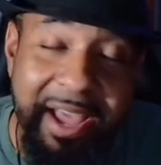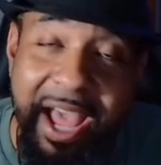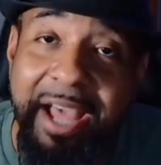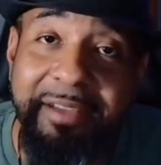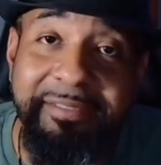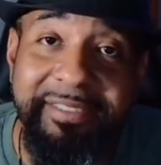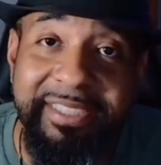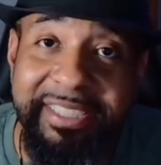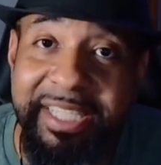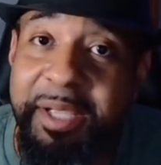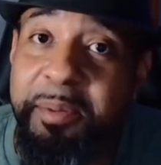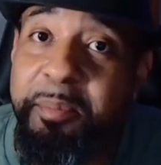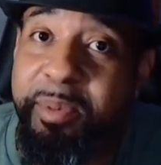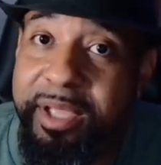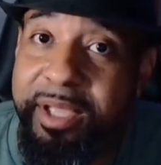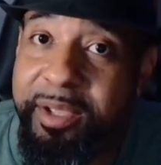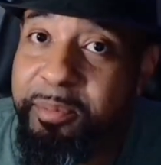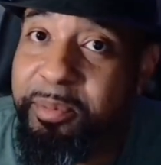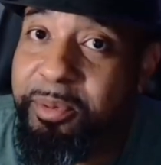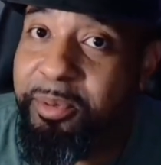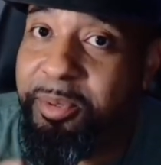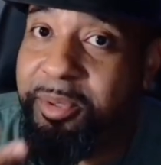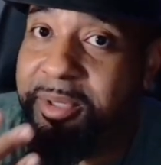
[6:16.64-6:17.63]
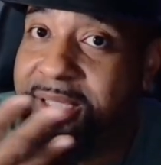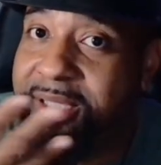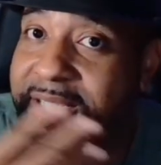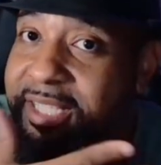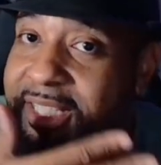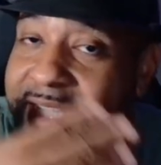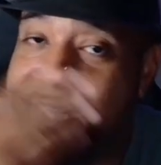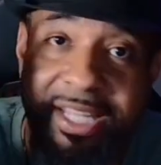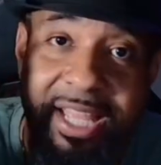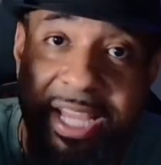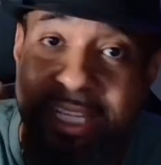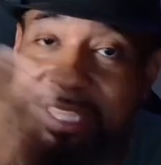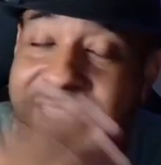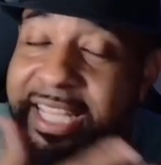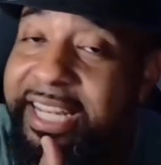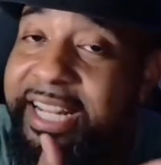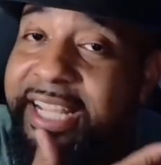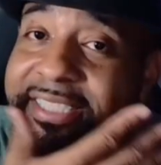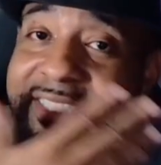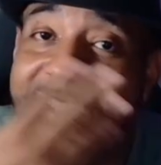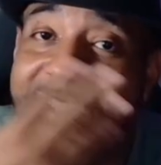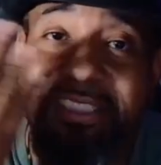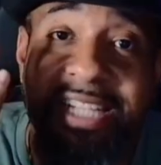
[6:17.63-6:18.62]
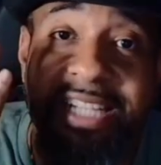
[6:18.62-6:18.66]
seen people looking like they
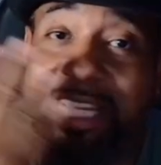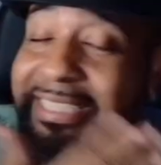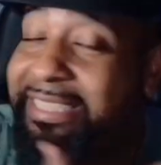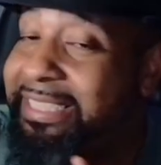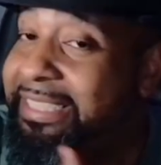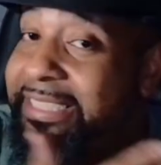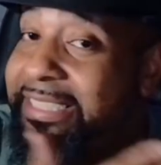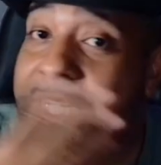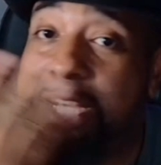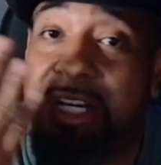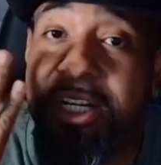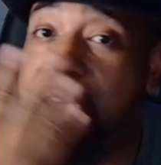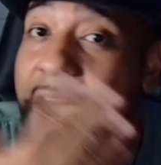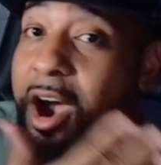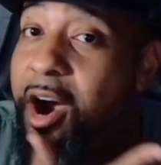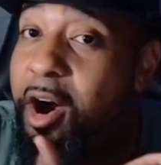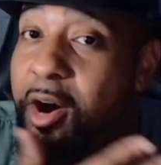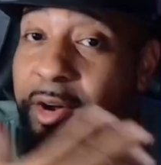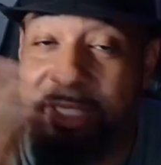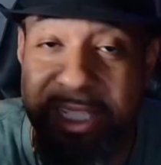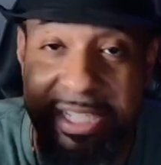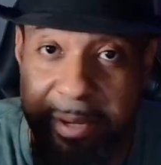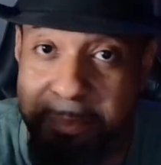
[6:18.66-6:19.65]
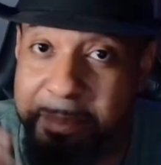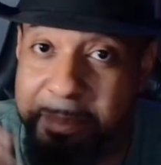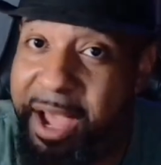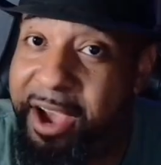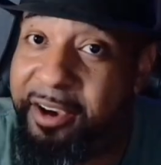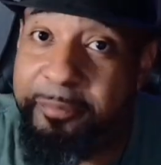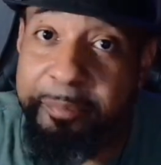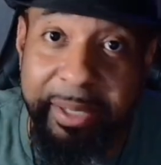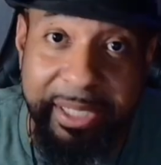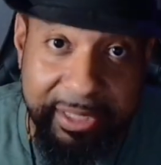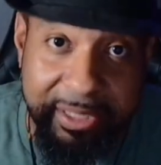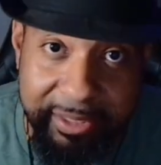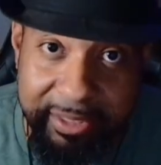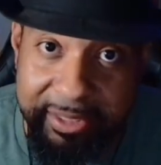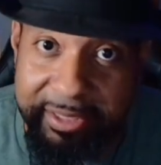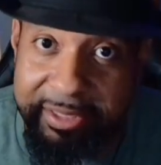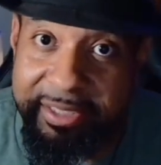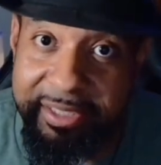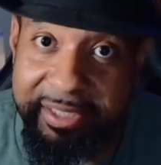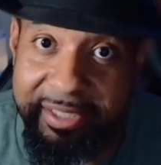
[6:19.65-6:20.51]
got stung all in the mouthpiece